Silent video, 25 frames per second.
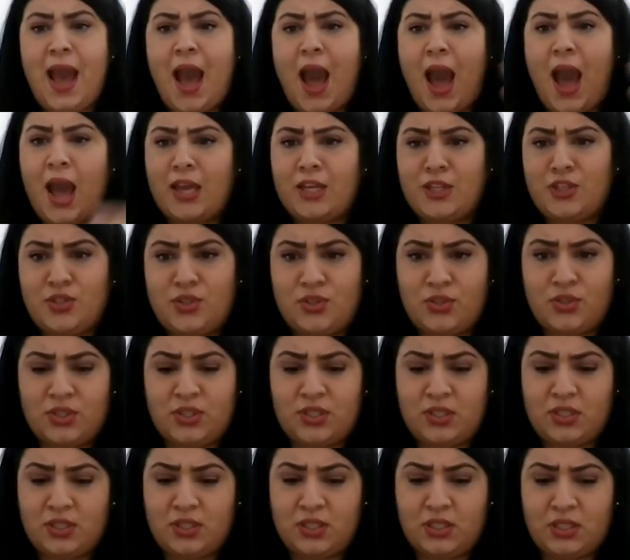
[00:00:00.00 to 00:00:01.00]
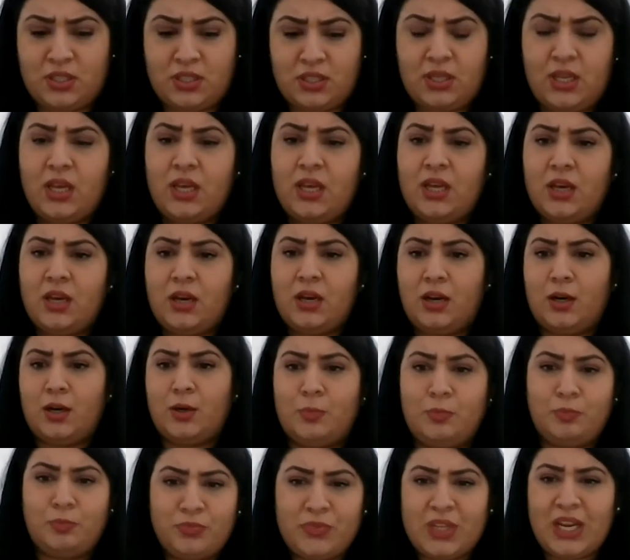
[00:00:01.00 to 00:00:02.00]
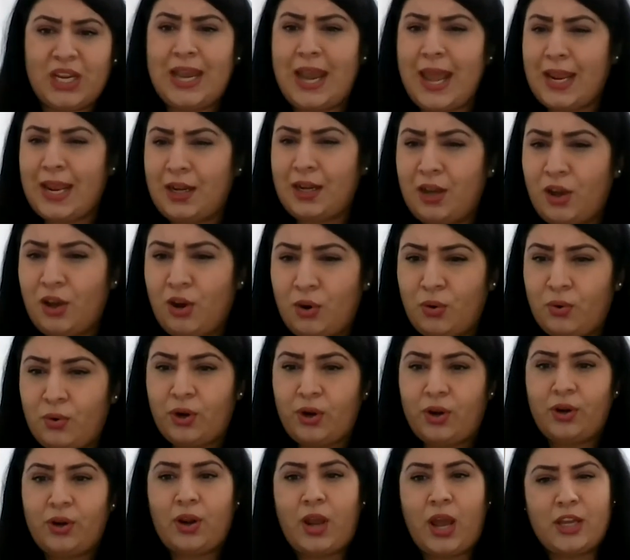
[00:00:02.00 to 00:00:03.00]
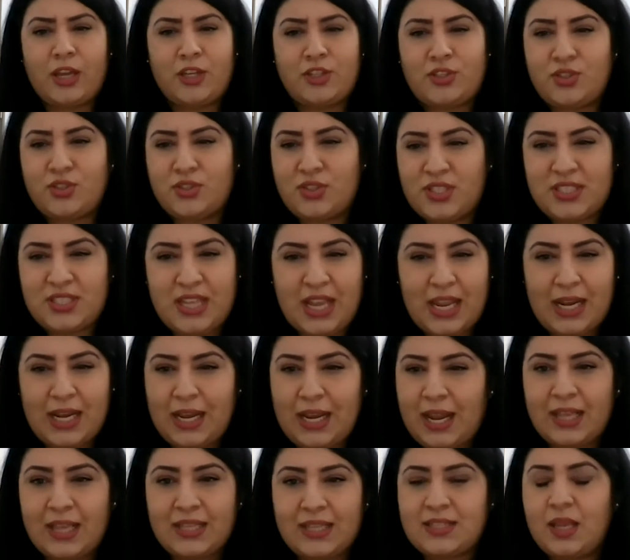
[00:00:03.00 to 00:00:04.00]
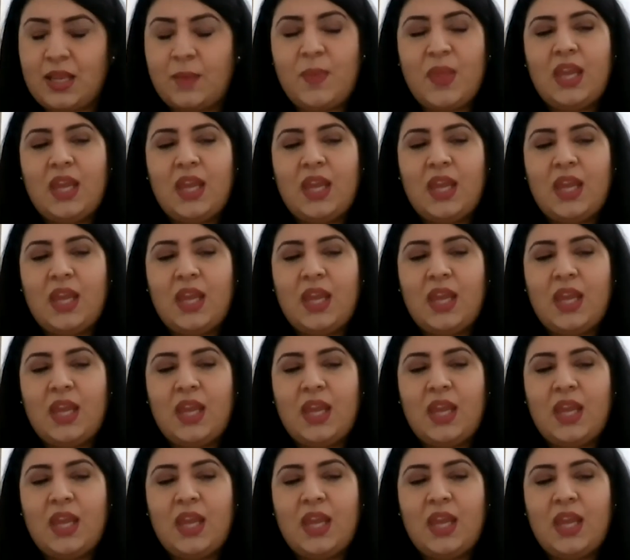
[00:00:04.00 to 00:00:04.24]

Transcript: I should lay lower, I should say less.